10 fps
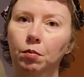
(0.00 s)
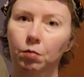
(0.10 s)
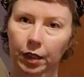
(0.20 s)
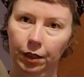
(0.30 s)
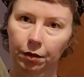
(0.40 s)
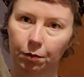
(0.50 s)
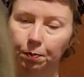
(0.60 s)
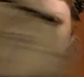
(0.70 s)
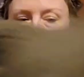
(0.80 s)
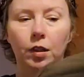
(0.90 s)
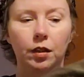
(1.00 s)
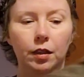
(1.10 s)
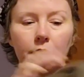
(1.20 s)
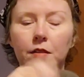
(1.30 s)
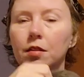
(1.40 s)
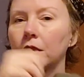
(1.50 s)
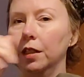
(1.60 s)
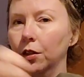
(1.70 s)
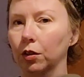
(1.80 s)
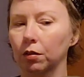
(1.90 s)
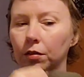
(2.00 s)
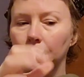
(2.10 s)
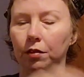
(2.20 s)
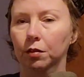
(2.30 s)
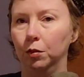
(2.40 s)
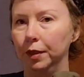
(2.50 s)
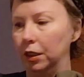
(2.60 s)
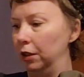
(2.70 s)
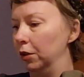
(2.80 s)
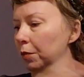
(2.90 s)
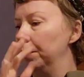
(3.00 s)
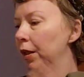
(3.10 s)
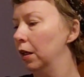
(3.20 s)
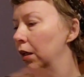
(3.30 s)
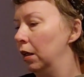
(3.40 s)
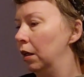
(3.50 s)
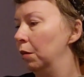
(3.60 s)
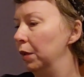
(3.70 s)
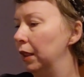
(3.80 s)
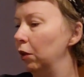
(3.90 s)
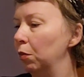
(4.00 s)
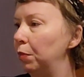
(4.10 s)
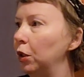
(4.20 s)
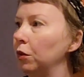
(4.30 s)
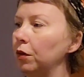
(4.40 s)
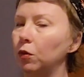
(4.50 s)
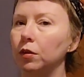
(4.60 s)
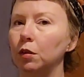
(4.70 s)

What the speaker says: knit. Now this is thinner, this is a little bit thicker, but they are both going